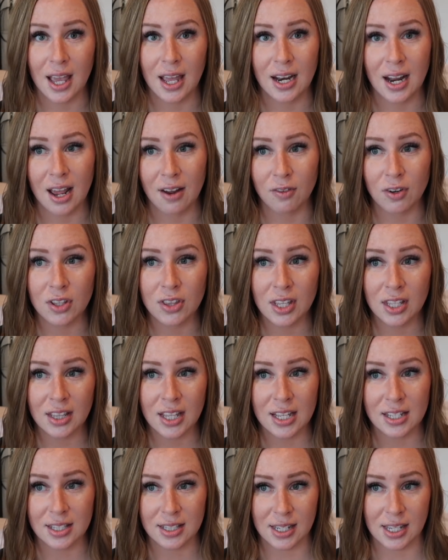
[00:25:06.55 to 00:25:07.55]
and everything
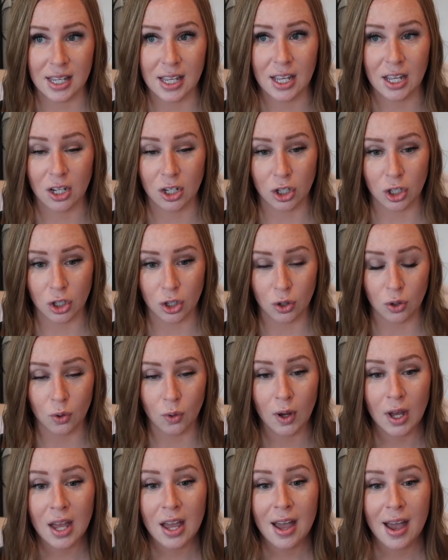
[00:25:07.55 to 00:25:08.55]
they see in
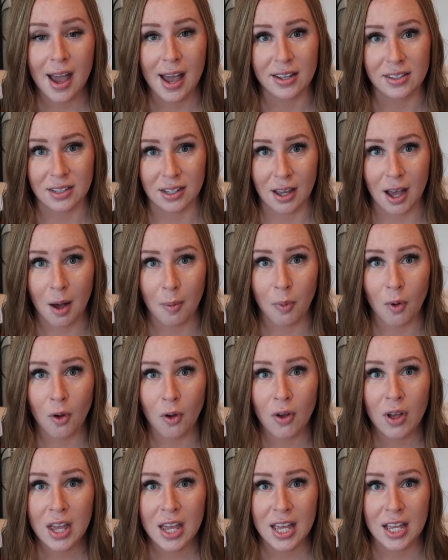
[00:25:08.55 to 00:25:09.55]
you as a
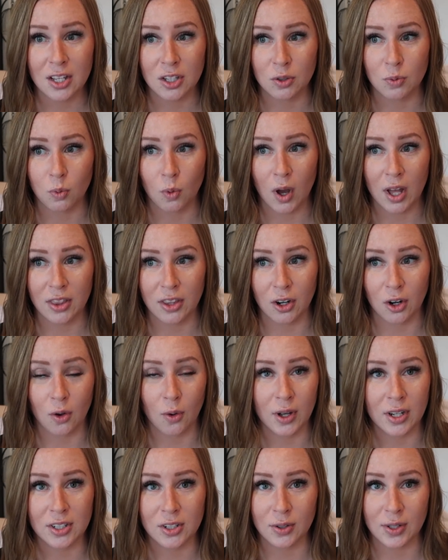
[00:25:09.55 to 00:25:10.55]
couple is what they're
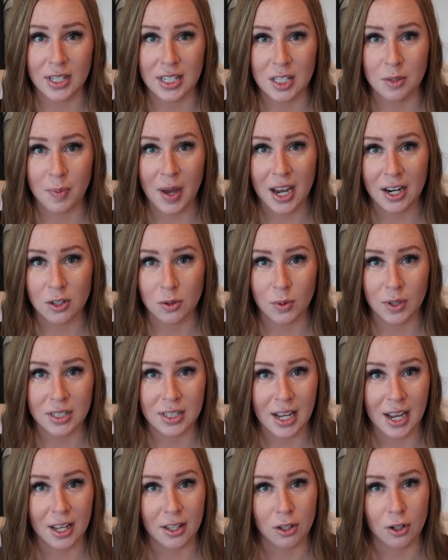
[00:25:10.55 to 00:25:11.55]
going to expect one
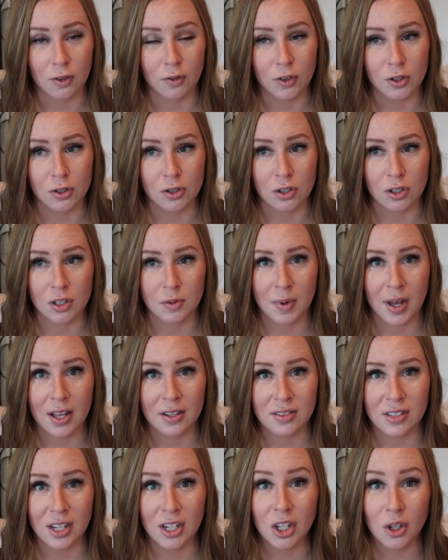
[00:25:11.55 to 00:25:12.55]
day in their future
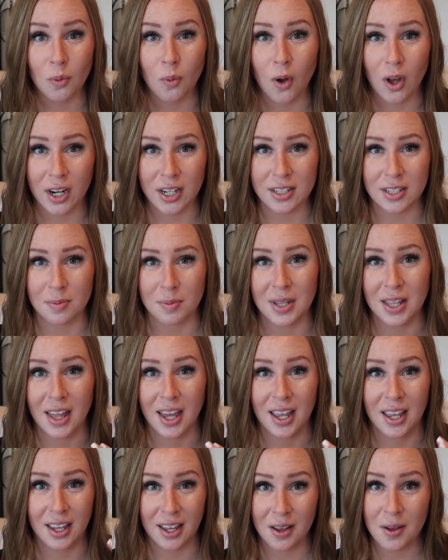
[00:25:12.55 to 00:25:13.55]
spouse, and you want it to be
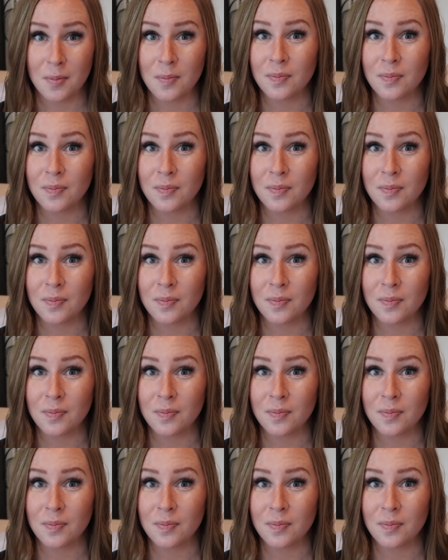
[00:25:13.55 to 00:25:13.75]
like